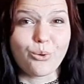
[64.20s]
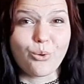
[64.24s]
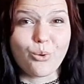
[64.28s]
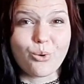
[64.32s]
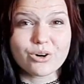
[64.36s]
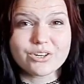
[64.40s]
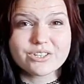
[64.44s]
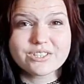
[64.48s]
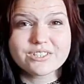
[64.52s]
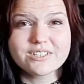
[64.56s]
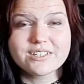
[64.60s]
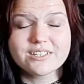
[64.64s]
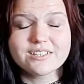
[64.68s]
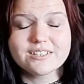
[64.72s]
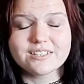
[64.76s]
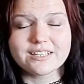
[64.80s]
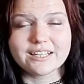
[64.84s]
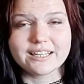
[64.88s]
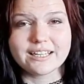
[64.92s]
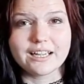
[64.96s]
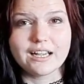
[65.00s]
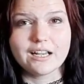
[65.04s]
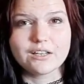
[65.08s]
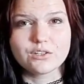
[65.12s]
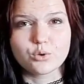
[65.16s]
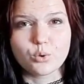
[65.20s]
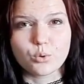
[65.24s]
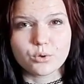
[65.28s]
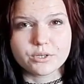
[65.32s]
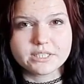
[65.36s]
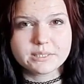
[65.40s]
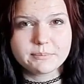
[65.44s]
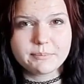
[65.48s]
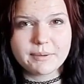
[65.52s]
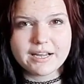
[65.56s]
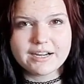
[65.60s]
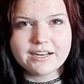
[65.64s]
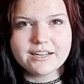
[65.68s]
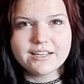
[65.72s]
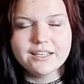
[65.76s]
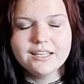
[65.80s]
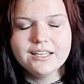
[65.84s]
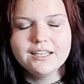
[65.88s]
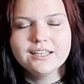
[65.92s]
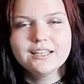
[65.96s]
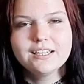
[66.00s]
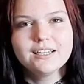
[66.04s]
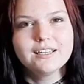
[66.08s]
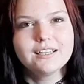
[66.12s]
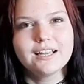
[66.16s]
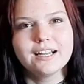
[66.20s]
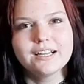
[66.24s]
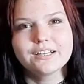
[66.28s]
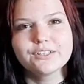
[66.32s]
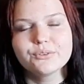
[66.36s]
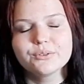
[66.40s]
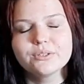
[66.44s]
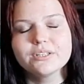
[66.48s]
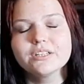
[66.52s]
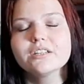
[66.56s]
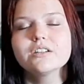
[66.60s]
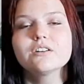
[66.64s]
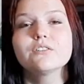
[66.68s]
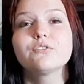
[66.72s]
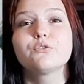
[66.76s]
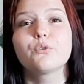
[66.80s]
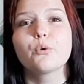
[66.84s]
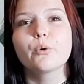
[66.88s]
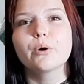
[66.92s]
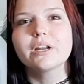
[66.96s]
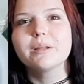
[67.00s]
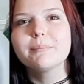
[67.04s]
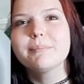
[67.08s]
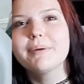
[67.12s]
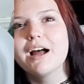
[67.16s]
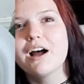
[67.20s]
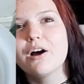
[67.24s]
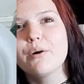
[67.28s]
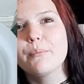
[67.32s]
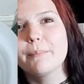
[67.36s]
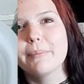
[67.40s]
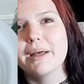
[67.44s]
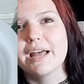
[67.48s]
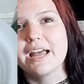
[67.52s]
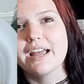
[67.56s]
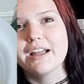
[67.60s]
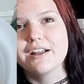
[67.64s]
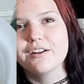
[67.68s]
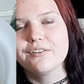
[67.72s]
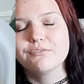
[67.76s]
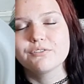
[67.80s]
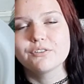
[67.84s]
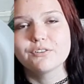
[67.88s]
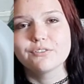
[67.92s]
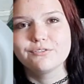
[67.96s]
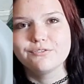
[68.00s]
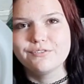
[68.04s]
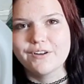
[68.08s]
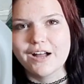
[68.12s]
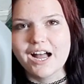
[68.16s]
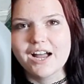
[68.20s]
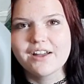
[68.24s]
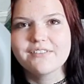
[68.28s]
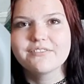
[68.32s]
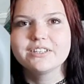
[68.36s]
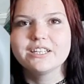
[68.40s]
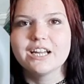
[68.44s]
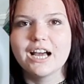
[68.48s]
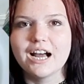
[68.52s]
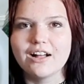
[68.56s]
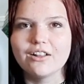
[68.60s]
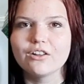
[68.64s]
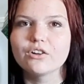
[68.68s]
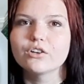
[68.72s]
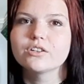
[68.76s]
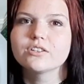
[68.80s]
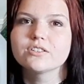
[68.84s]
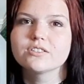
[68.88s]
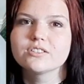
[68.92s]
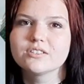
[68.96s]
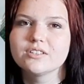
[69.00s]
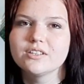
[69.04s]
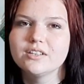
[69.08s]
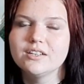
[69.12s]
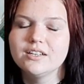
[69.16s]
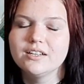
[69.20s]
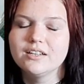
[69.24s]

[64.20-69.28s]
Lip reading: horses, like as horse bedding, and you can get a 40-pound bag for $5,